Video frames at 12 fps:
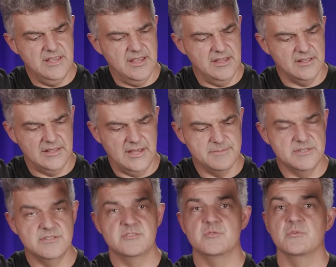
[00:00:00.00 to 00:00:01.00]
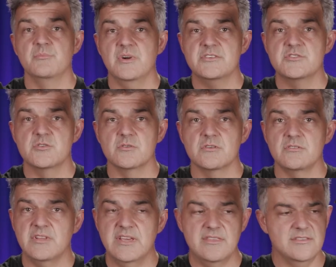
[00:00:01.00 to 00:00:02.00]
and collapses into a much shorter
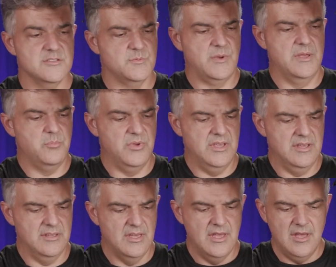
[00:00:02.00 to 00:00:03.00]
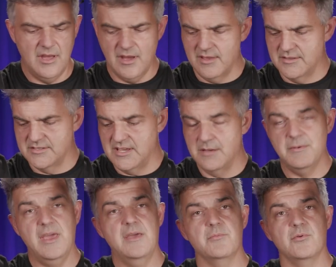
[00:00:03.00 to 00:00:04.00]
length despite being the same
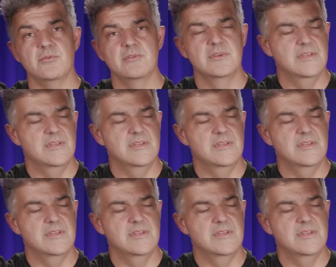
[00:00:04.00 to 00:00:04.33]
cable.